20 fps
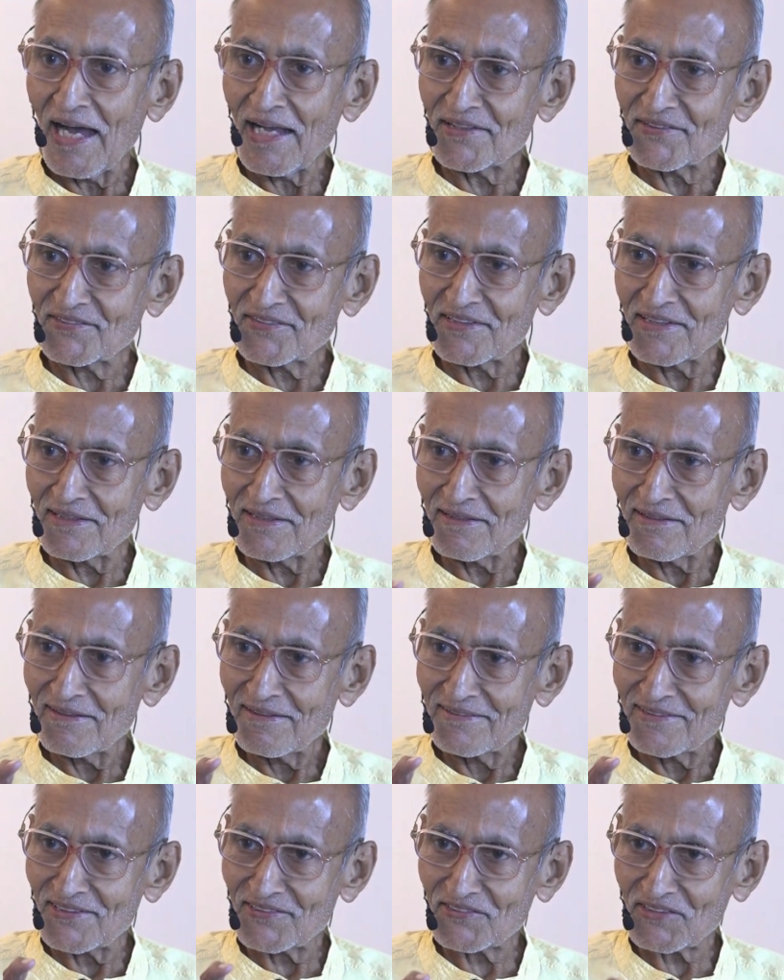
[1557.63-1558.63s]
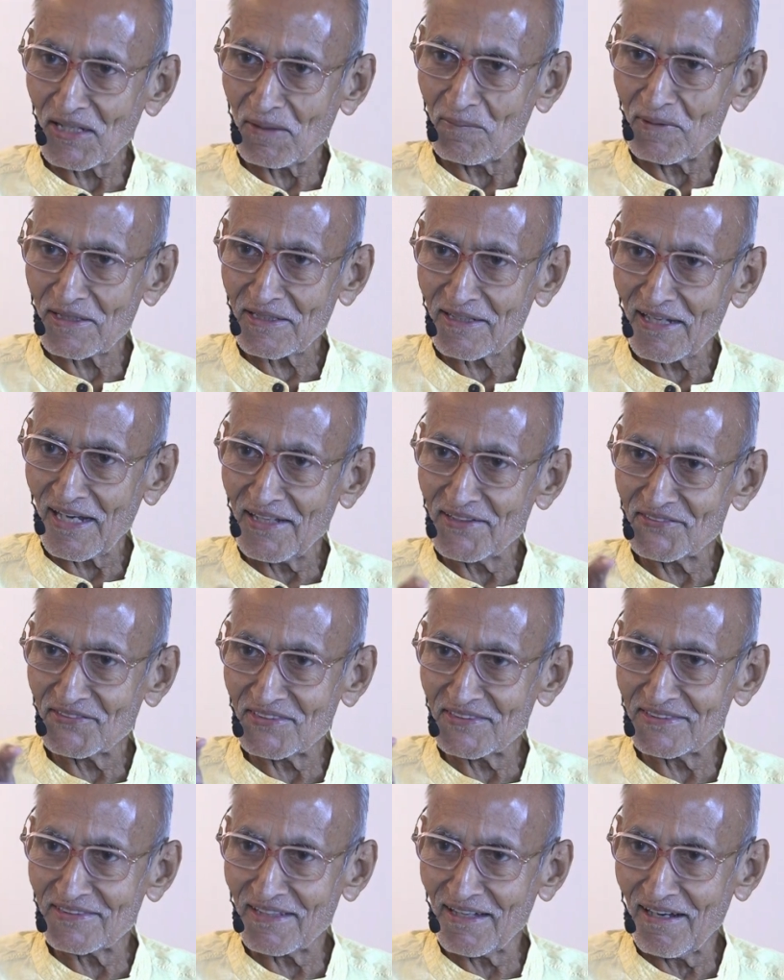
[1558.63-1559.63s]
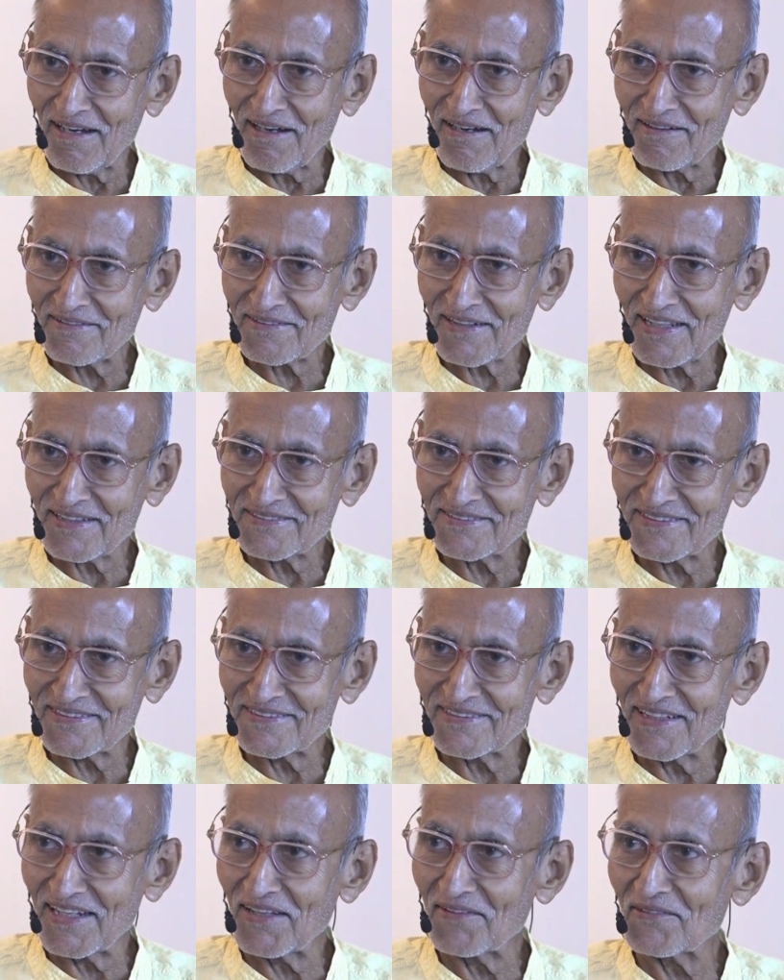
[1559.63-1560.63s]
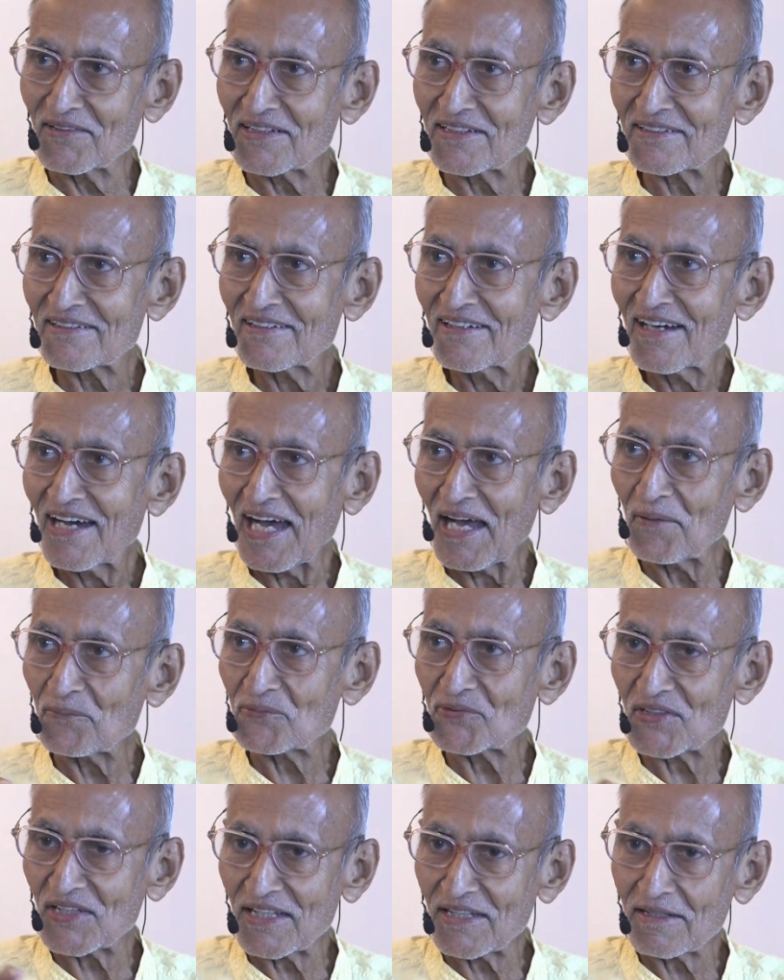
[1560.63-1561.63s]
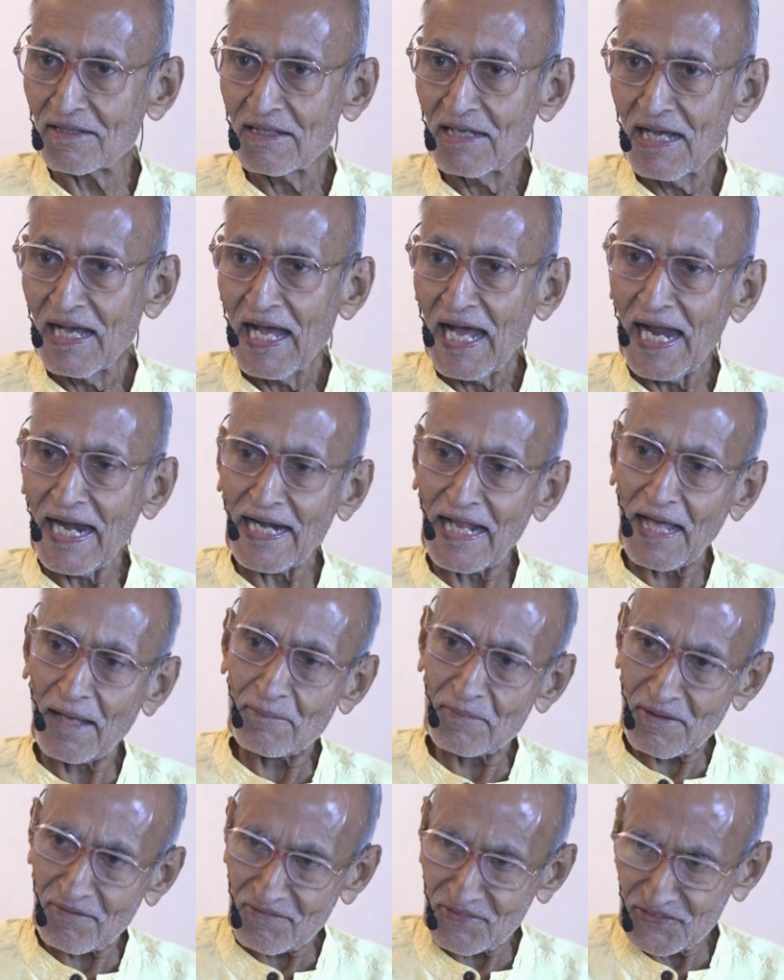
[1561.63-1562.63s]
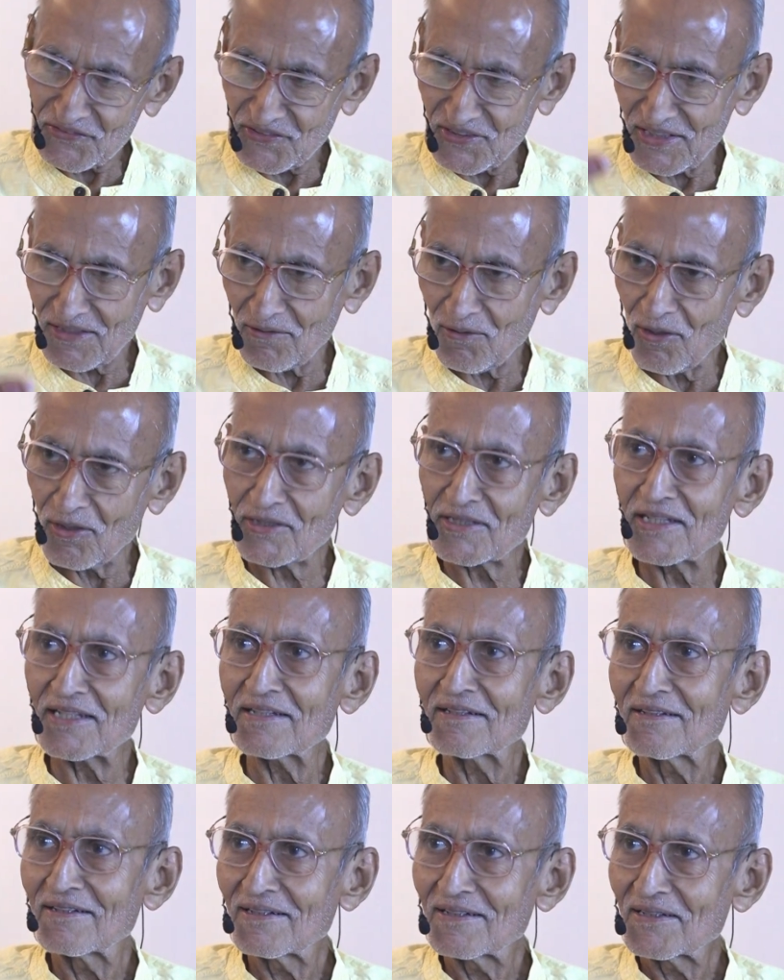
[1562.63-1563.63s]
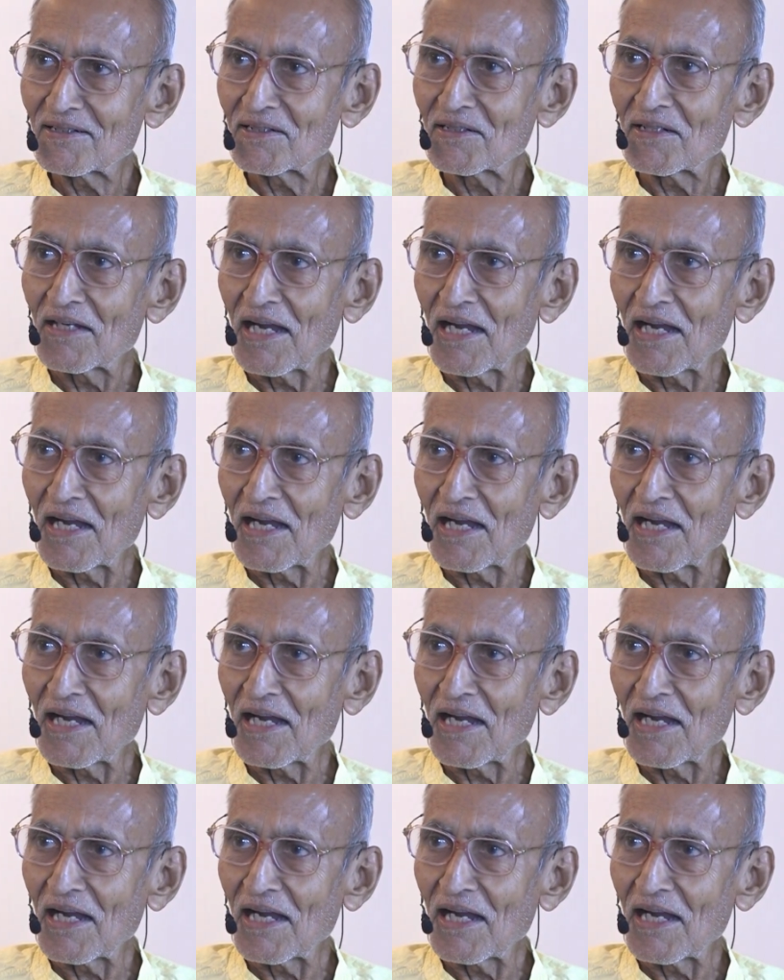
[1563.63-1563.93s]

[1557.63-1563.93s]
I see the stomach, I see the heart, I see the liver, I'm seeing, and I'm even seeing all the,